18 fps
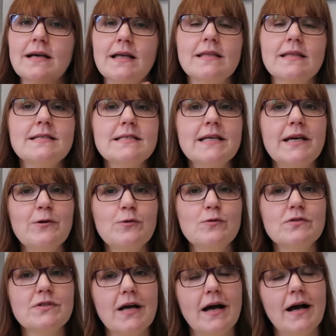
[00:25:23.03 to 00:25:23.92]
the
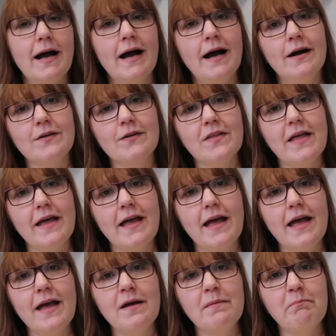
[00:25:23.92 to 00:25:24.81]
skills aren't
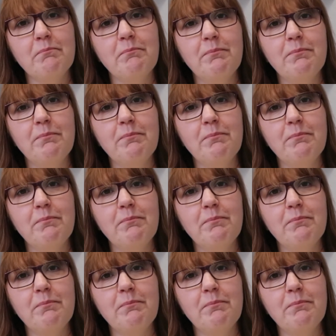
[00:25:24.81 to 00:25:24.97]
there,